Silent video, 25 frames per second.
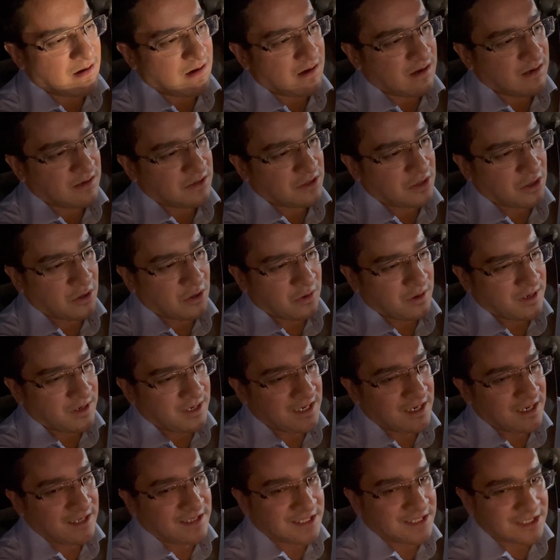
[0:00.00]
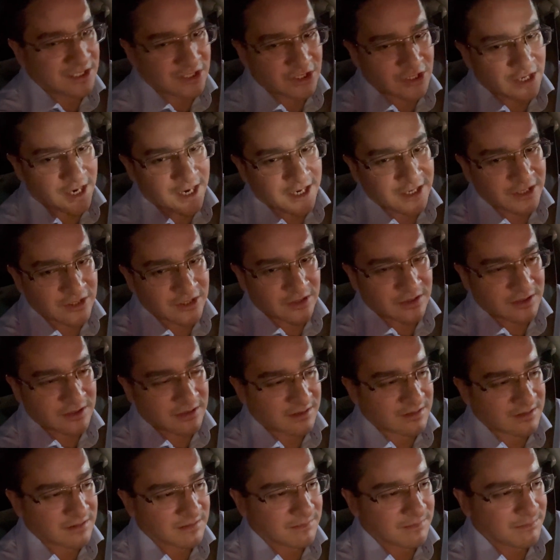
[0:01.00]
so it doesn't change
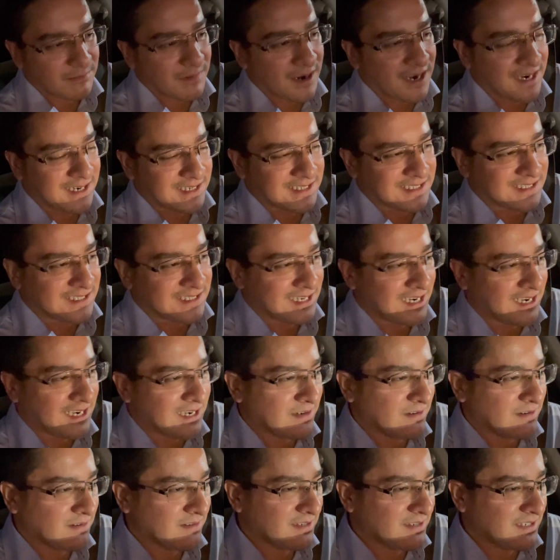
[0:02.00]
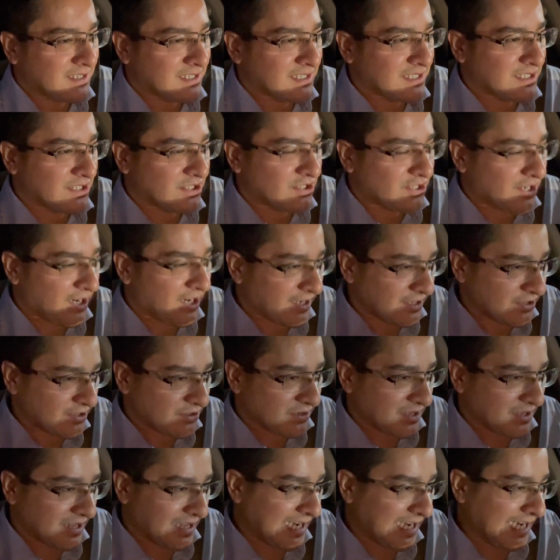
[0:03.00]
your mindset, or it doesn't change your
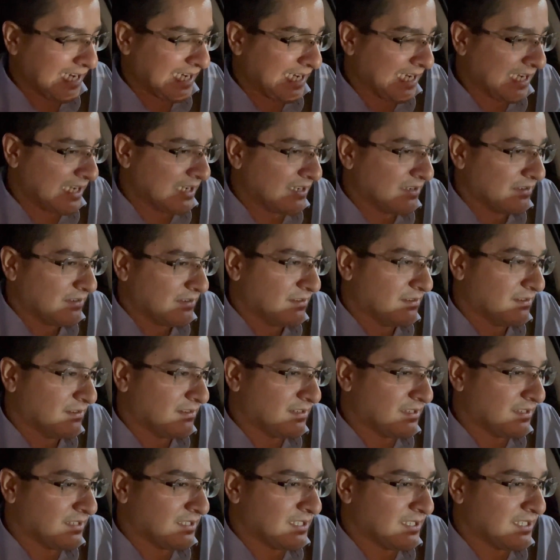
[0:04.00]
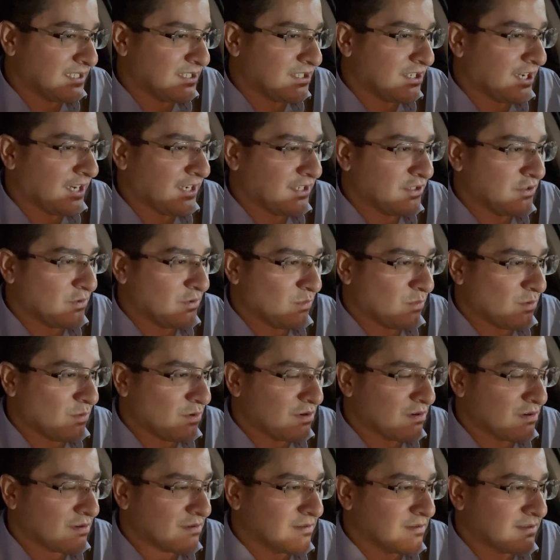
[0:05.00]
thinking, doesn't change your
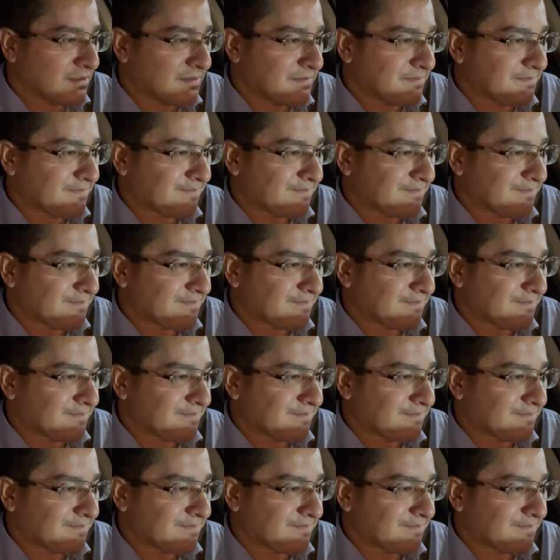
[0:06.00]
words.